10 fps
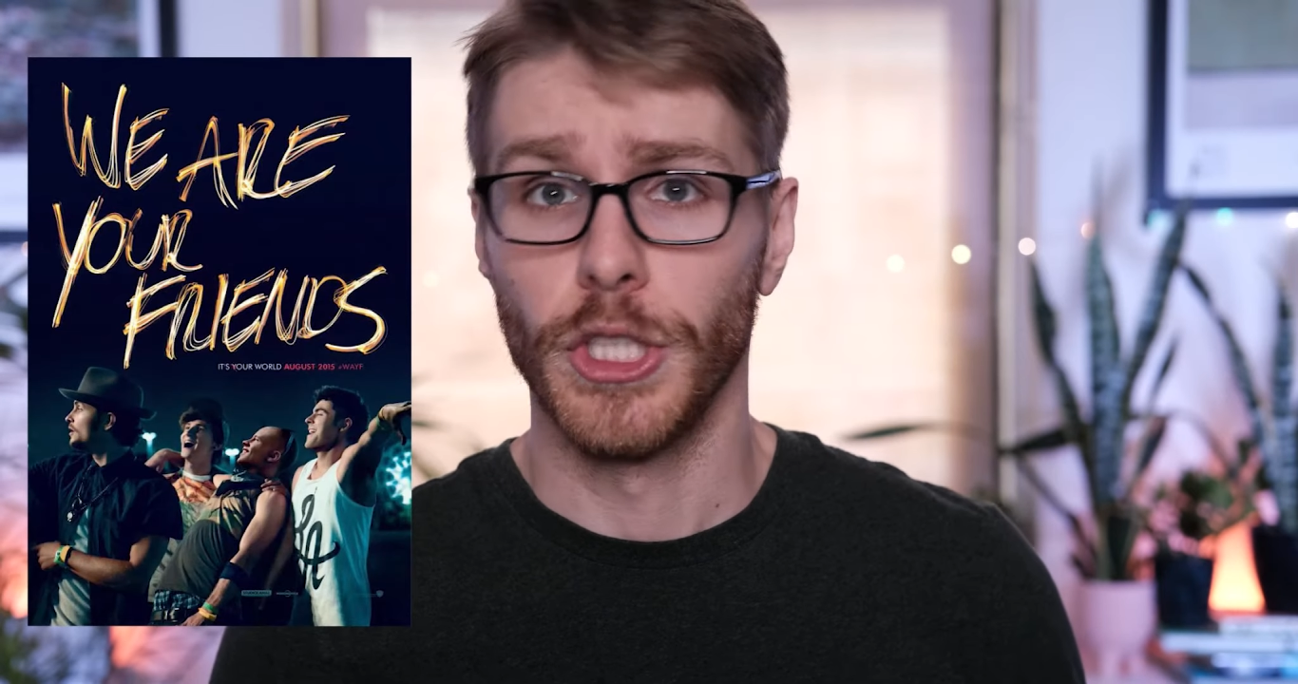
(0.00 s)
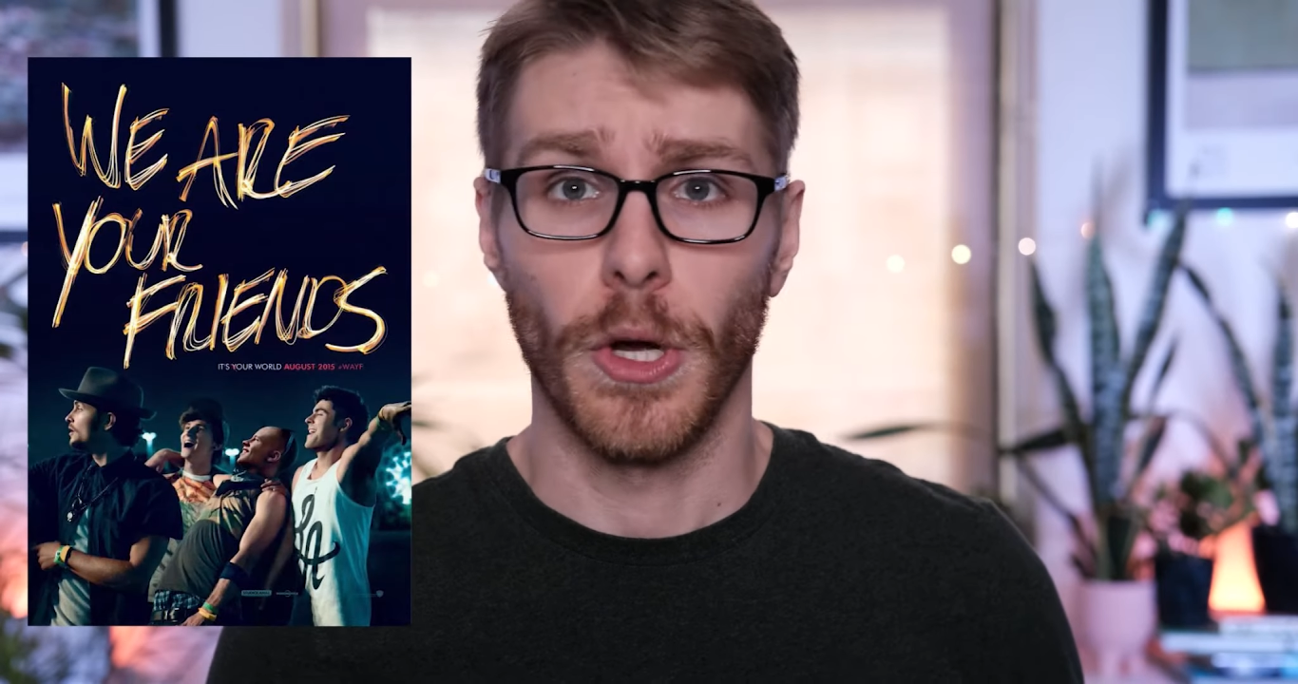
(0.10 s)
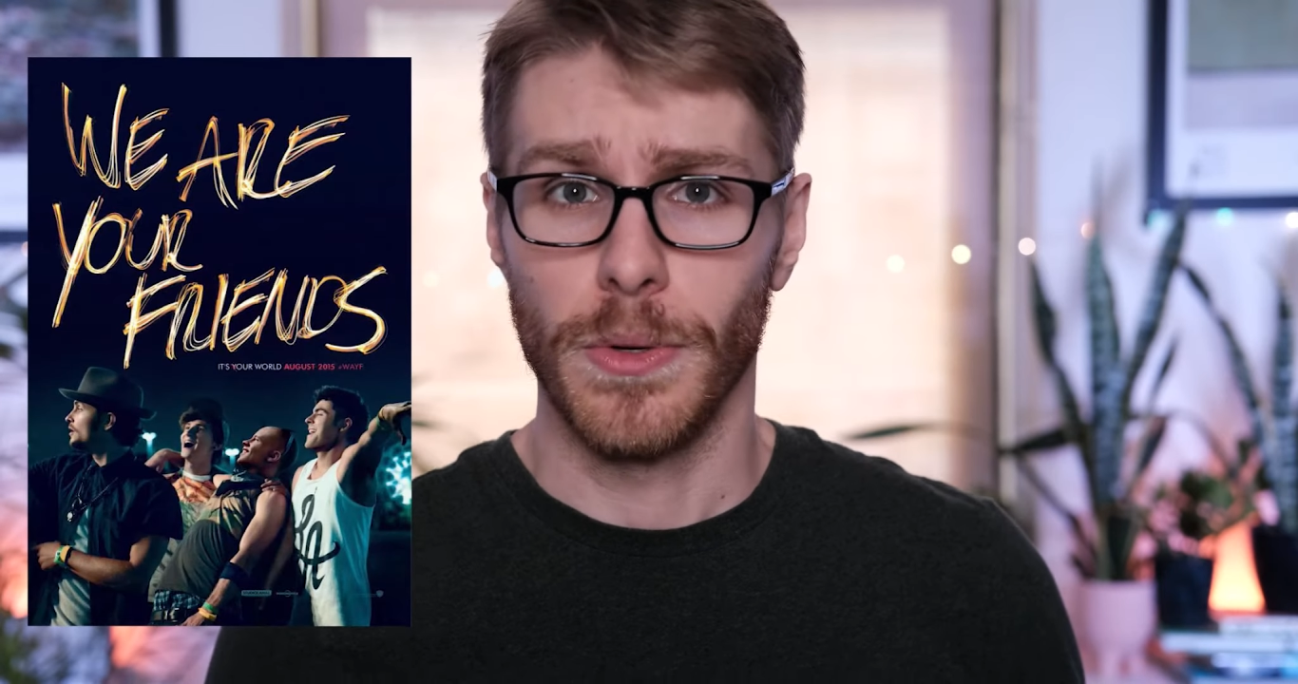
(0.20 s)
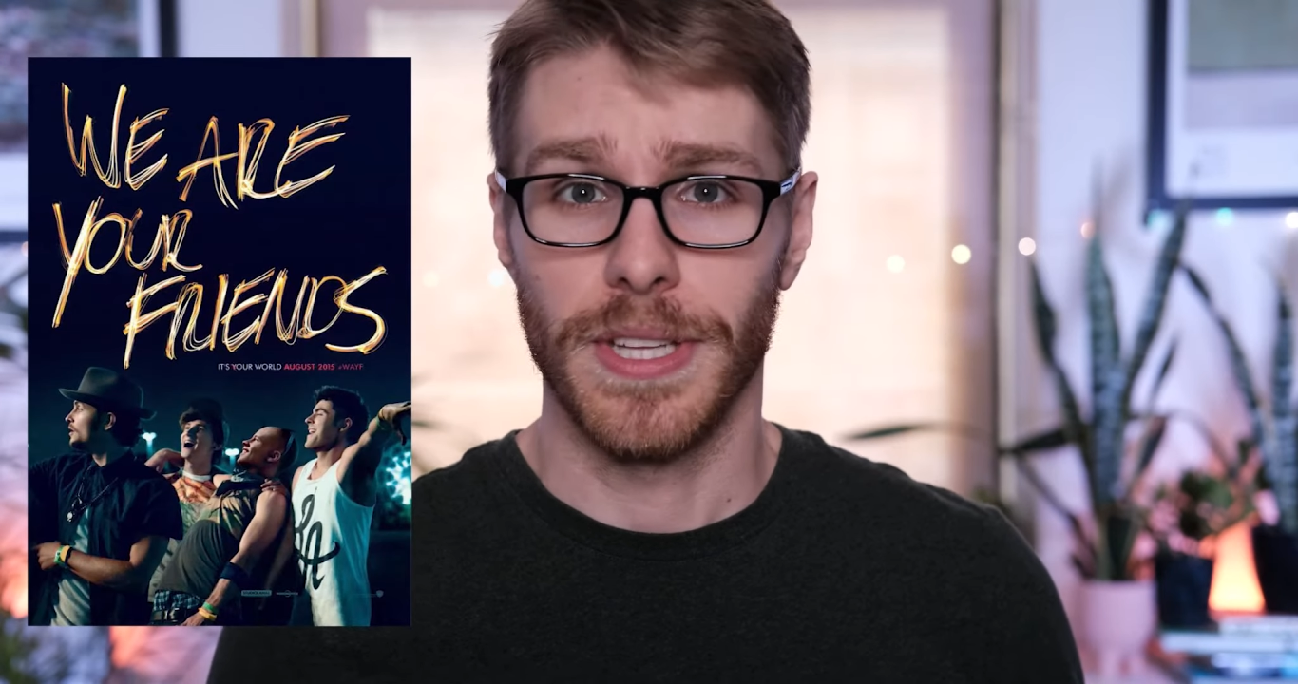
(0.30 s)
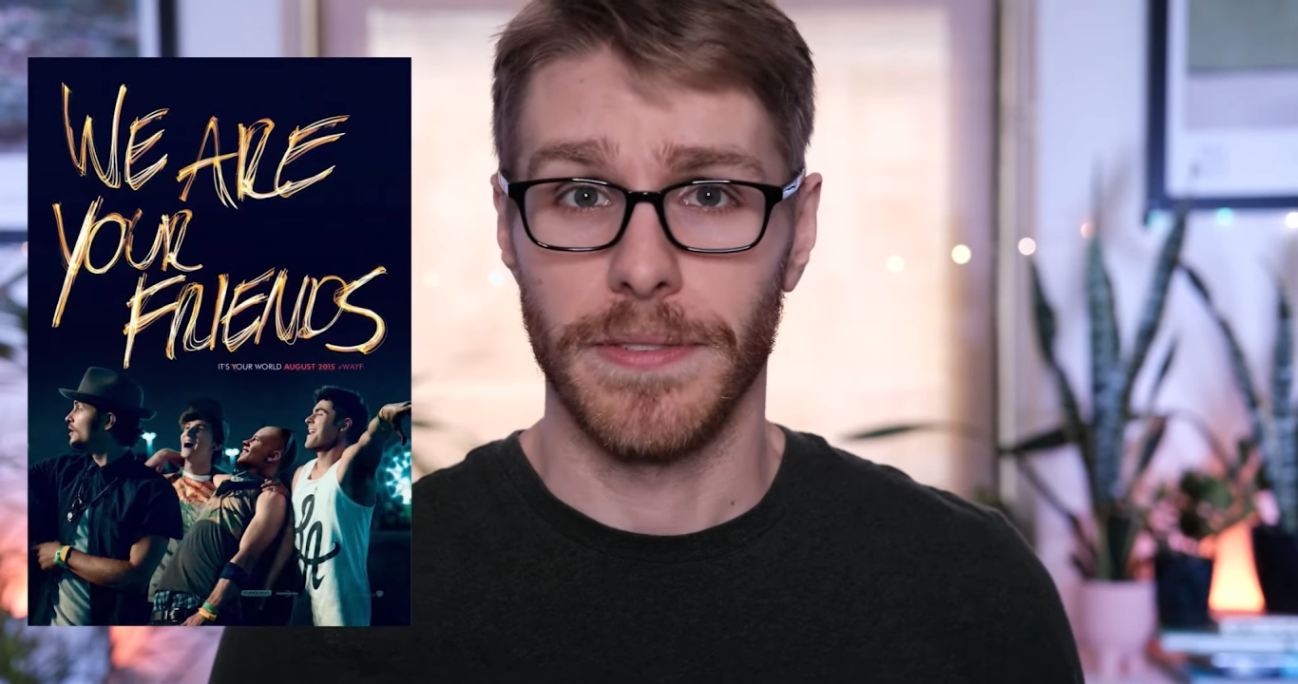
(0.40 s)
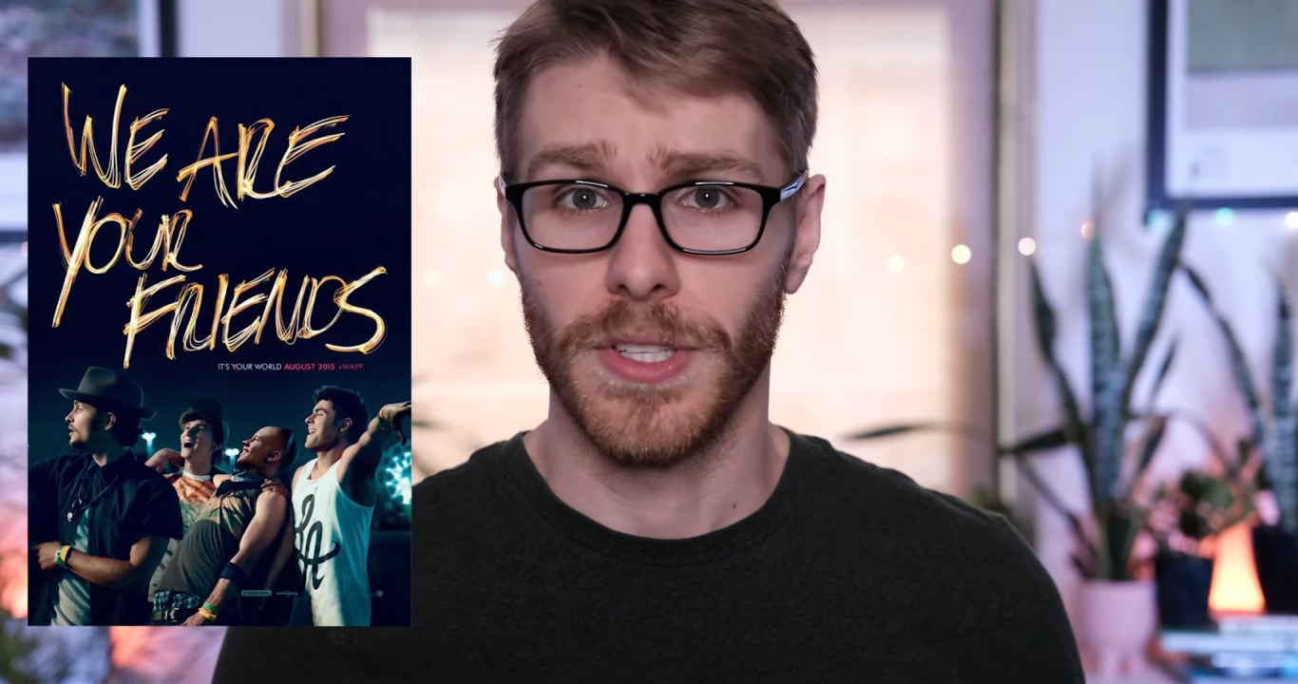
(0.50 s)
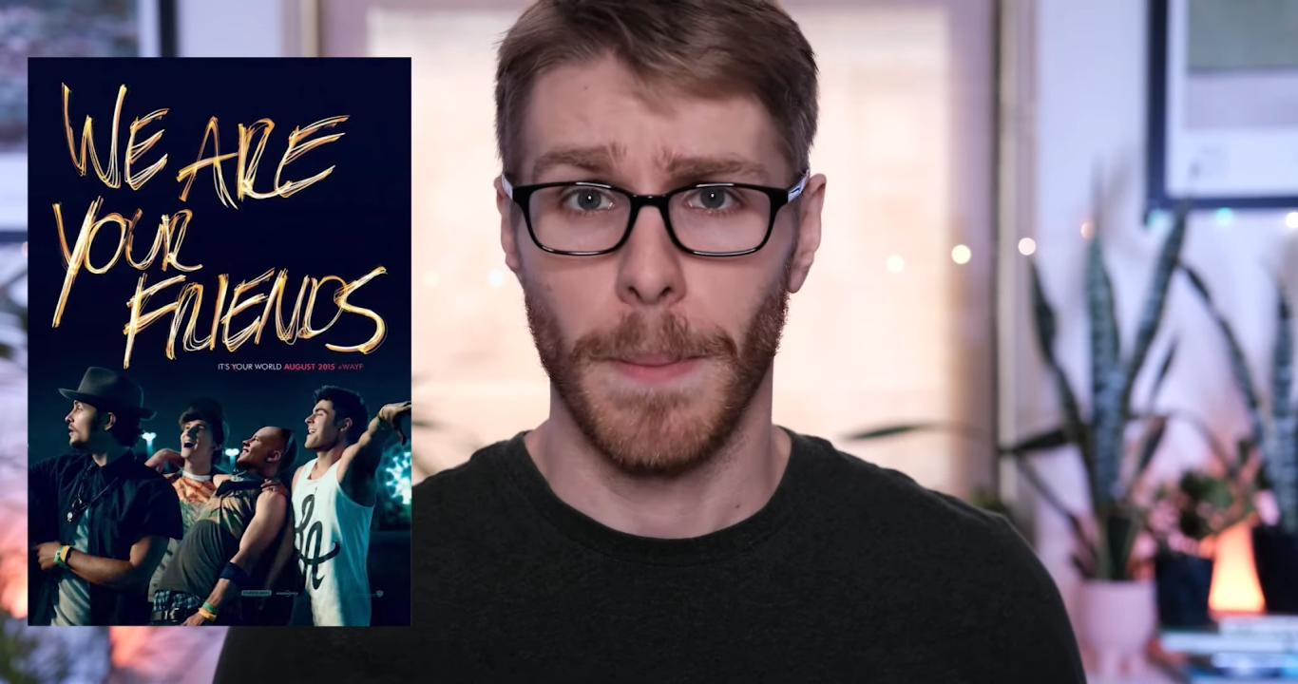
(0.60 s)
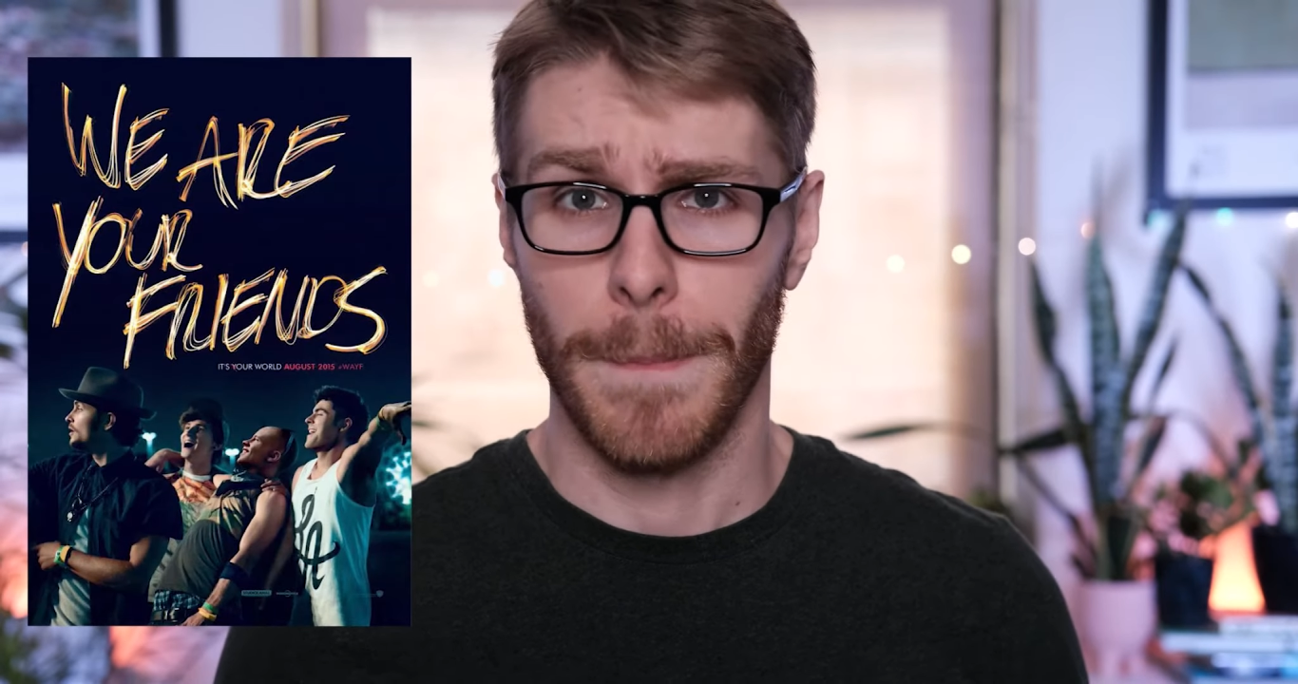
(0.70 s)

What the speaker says: Joseph's